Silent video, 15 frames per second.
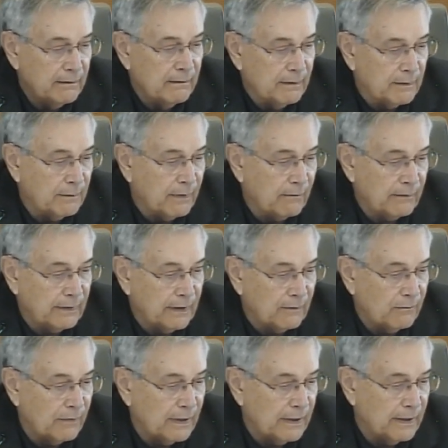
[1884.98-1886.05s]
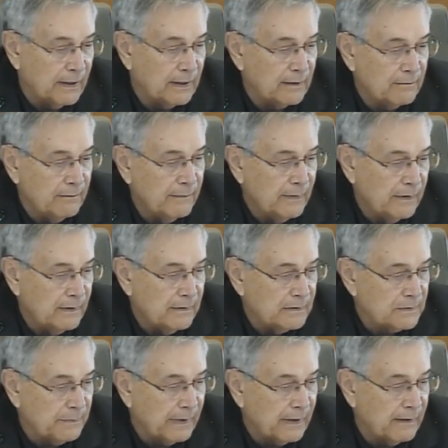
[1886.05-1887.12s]
amount that we
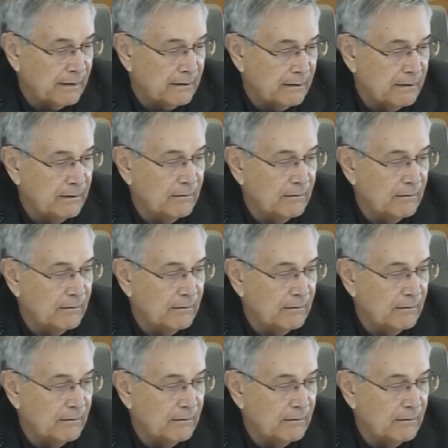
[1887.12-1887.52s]
spend